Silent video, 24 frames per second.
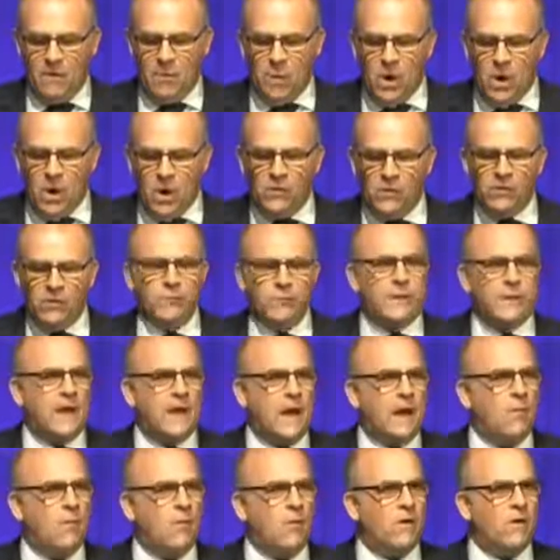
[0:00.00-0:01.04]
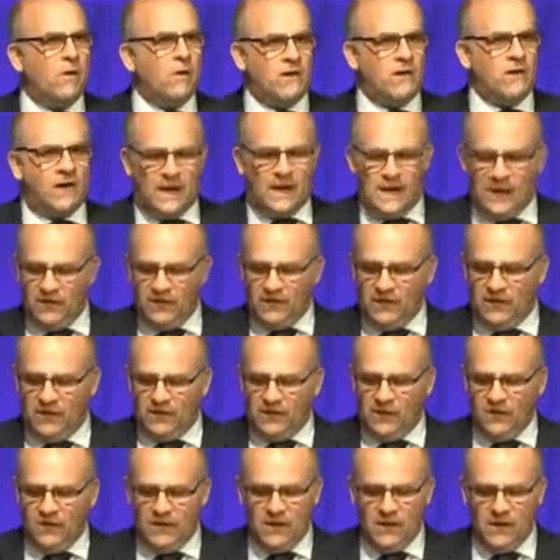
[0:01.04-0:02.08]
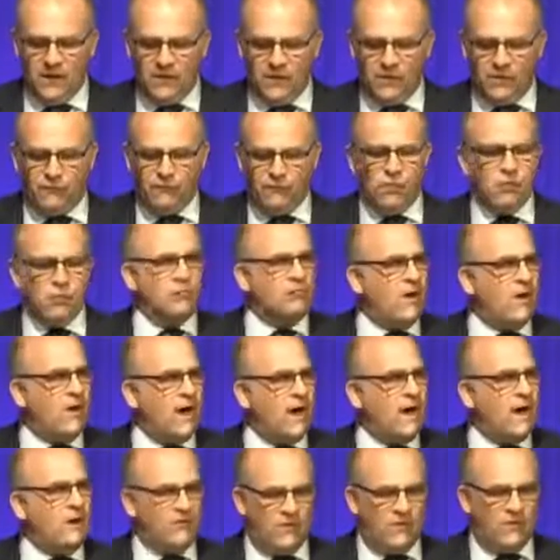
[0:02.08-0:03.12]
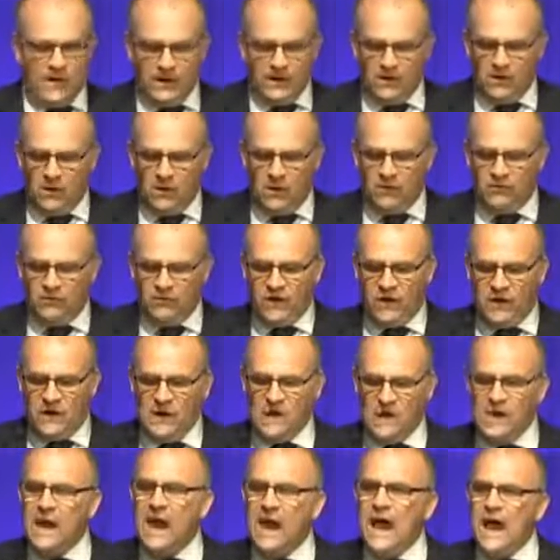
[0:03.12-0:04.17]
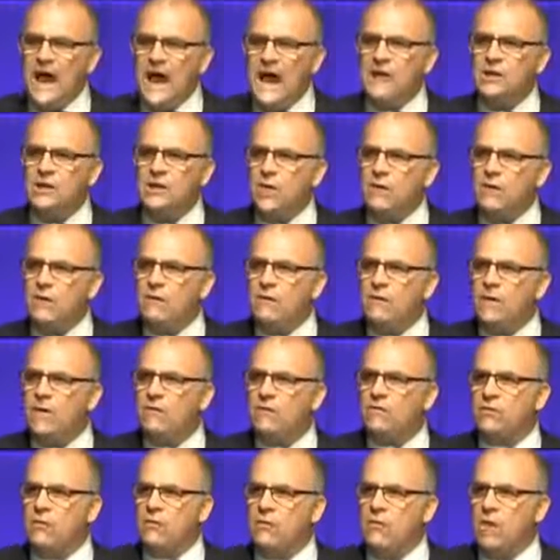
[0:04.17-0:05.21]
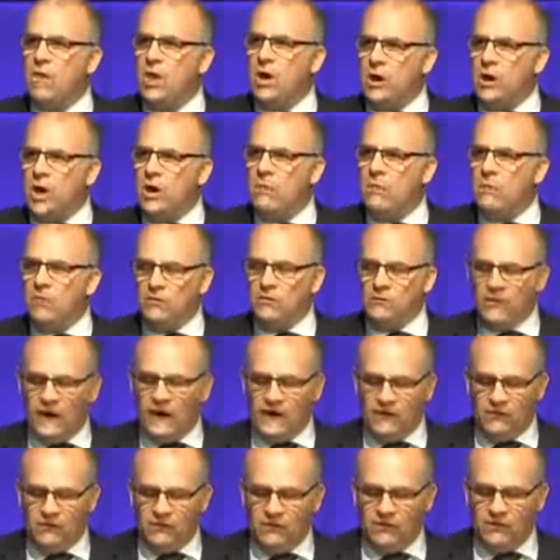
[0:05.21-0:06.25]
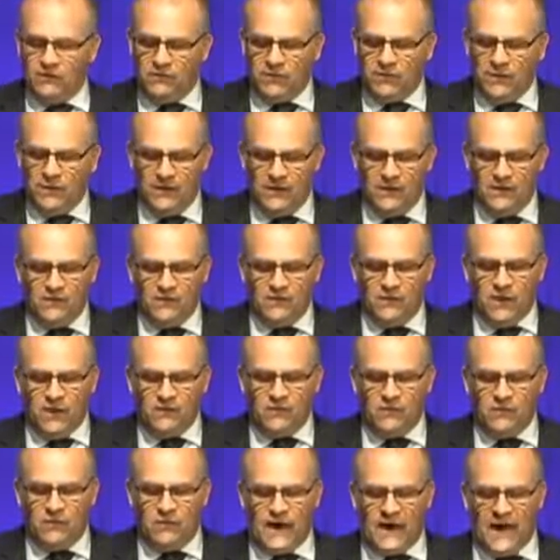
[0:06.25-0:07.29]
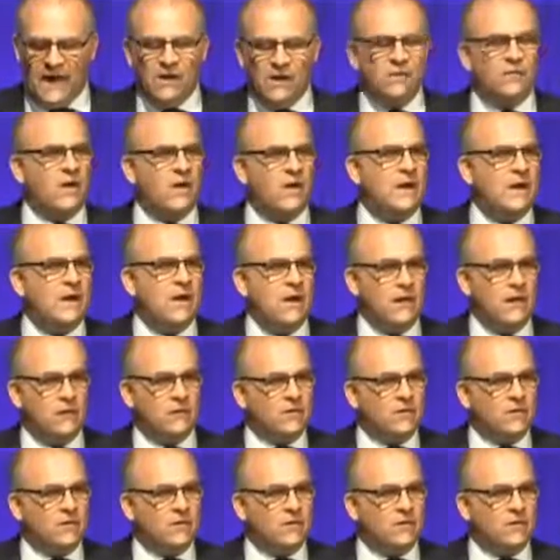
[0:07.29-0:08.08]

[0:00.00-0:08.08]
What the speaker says: The world has become more interconnected through trade, technology and universal global challenges such as energy,